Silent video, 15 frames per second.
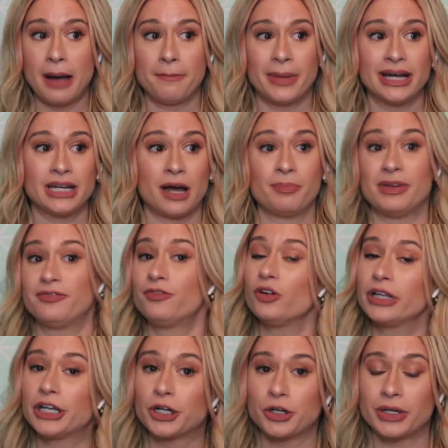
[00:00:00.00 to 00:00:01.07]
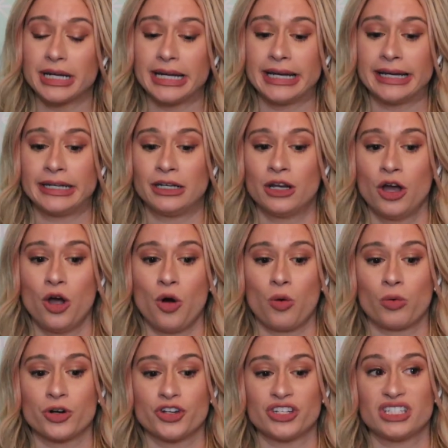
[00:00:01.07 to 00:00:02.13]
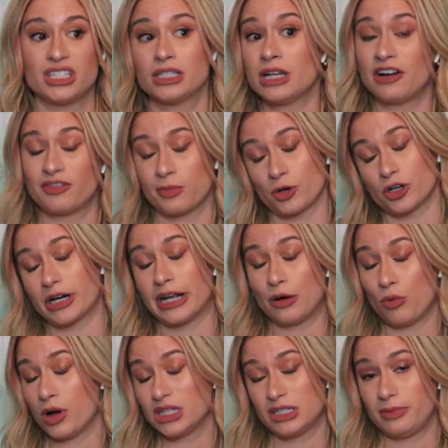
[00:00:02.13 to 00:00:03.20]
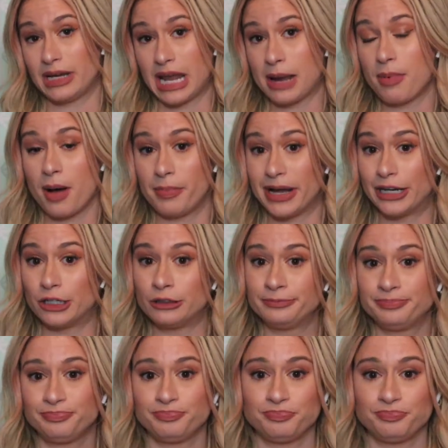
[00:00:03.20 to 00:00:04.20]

might not be fully Korean, or just is not from Korea and wants to be a K pop idol?